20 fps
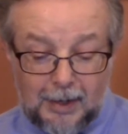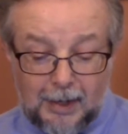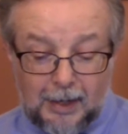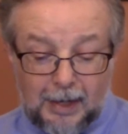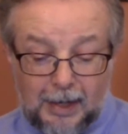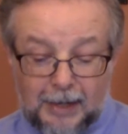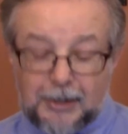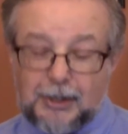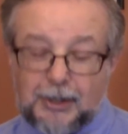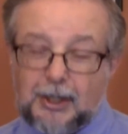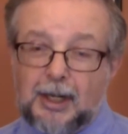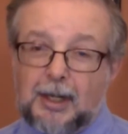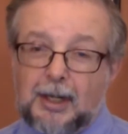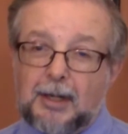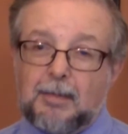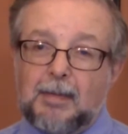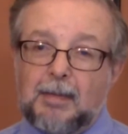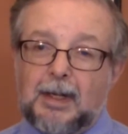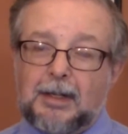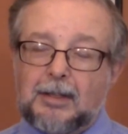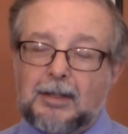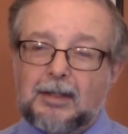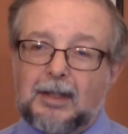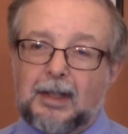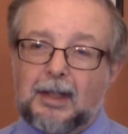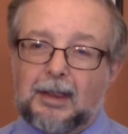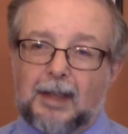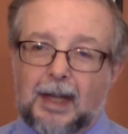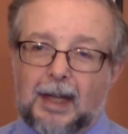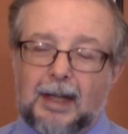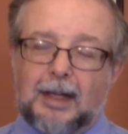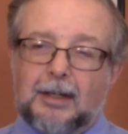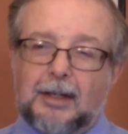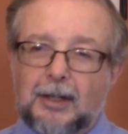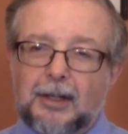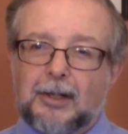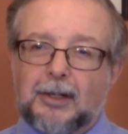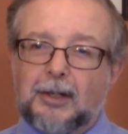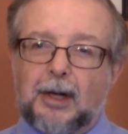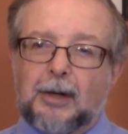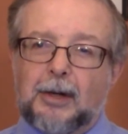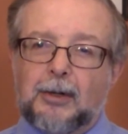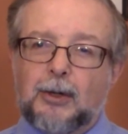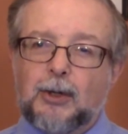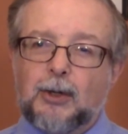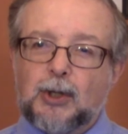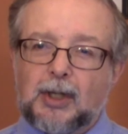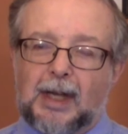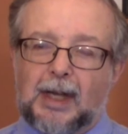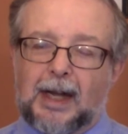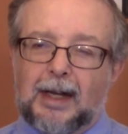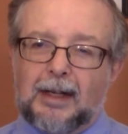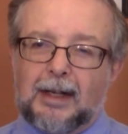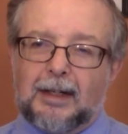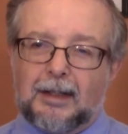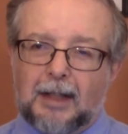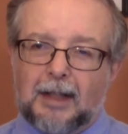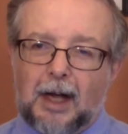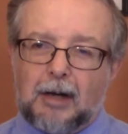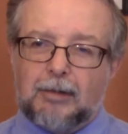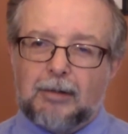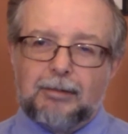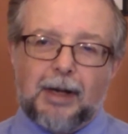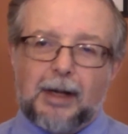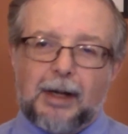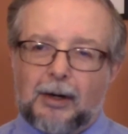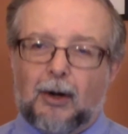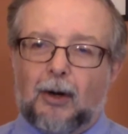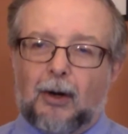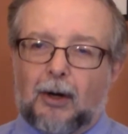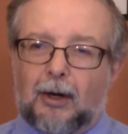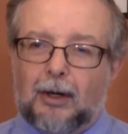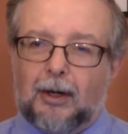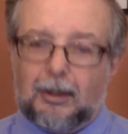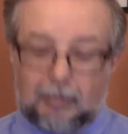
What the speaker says: and she admits that they didn't understand love at all.